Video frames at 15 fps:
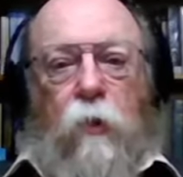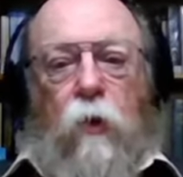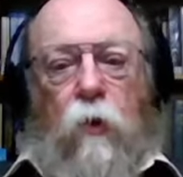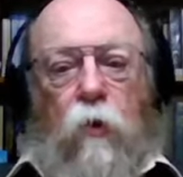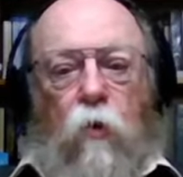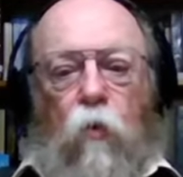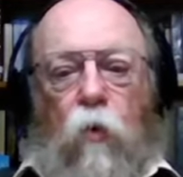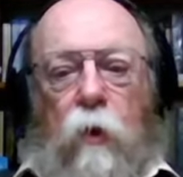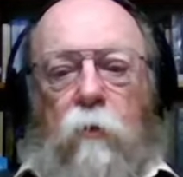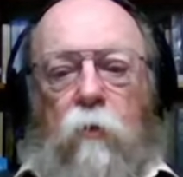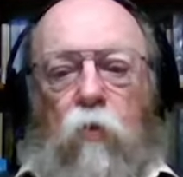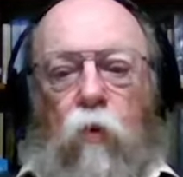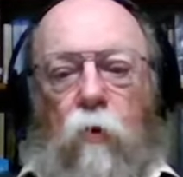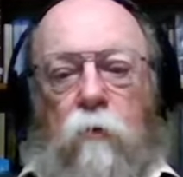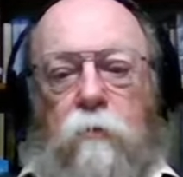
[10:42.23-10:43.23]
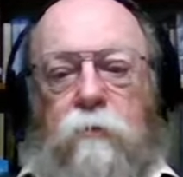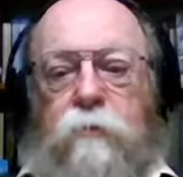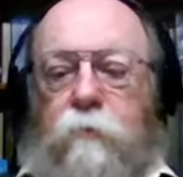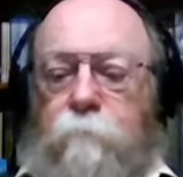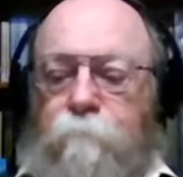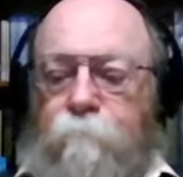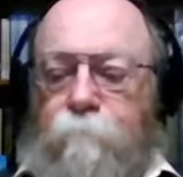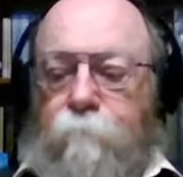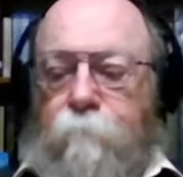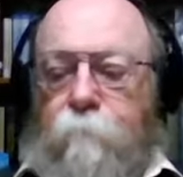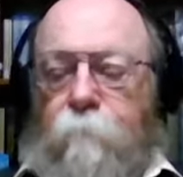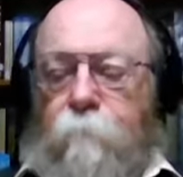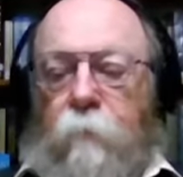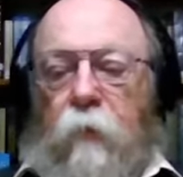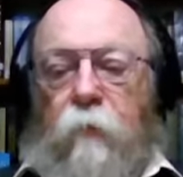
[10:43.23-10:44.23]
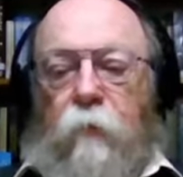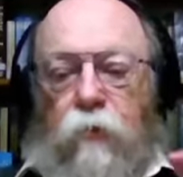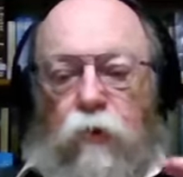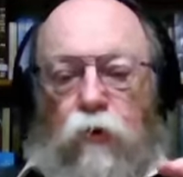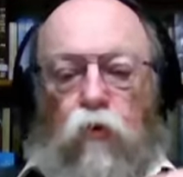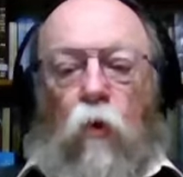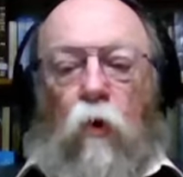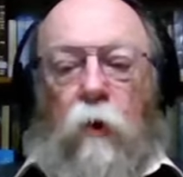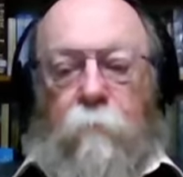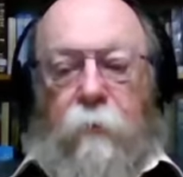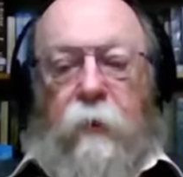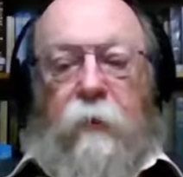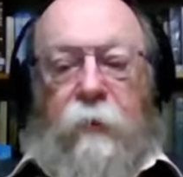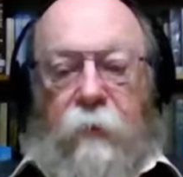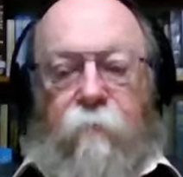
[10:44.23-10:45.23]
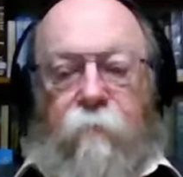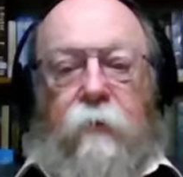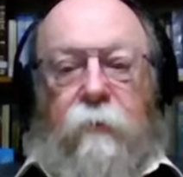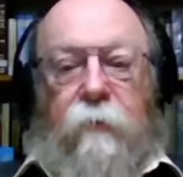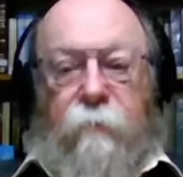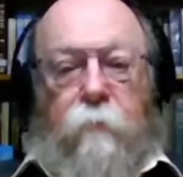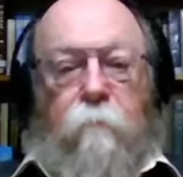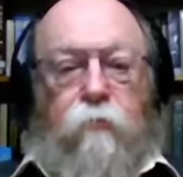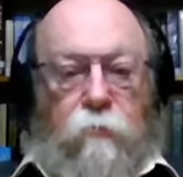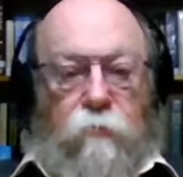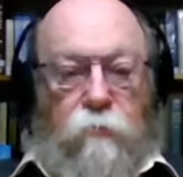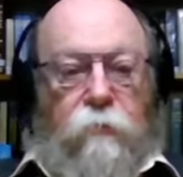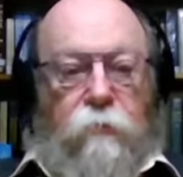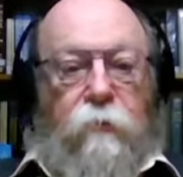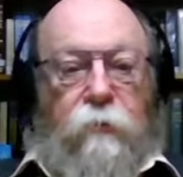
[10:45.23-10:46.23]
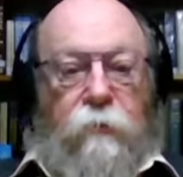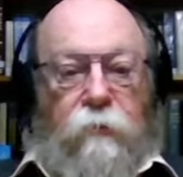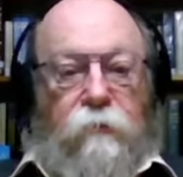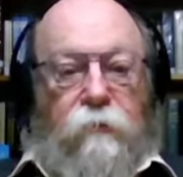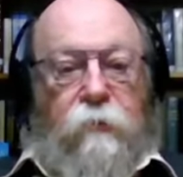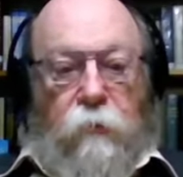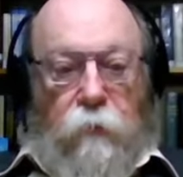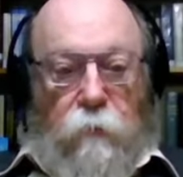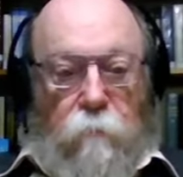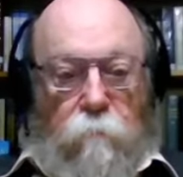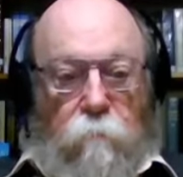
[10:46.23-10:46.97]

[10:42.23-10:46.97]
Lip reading: One was that you wipe out every living person in the city.